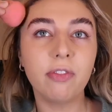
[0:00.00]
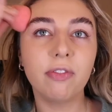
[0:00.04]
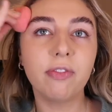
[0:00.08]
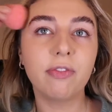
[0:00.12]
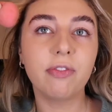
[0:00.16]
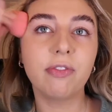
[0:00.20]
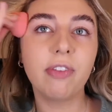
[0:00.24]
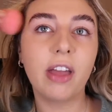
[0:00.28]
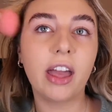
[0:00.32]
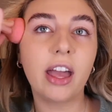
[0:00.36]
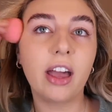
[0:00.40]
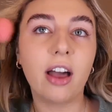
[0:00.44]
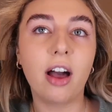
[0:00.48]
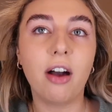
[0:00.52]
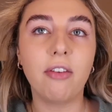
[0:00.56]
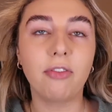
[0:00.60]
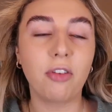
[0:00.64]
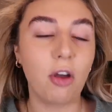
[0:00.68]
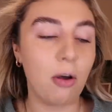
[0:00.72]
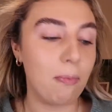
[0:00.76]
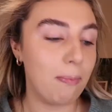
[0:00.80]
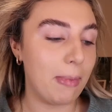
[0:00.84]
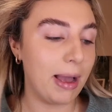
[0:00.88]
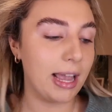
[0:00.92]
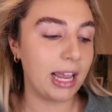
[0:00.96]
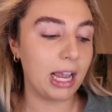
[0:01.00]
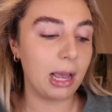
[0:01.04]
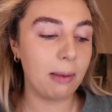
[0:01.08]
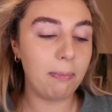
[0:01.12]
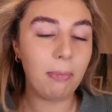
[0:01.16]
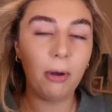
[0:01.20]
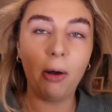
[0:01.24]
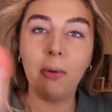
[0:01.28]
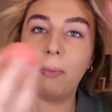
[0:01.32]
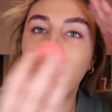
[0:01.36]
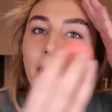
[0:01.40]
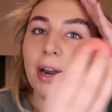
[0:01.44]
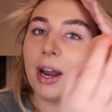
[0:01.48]
think I've got makeup
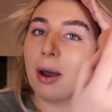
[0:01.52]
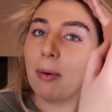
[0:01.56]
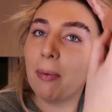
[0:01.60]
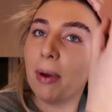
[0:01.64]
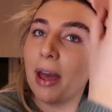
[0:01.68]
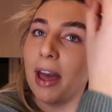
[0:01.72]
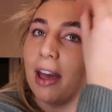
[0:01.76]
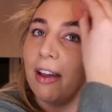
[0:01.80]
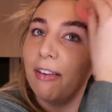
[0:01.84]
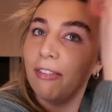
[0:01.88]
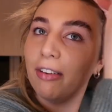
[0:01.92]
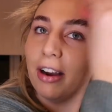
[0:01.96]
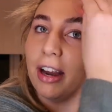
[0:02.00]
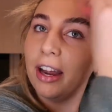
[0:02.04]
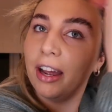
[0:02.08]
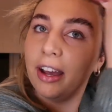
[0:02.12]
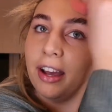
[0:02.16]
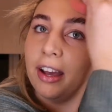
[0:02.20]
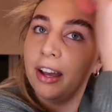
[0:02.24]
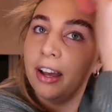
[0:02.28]
on when I wear it.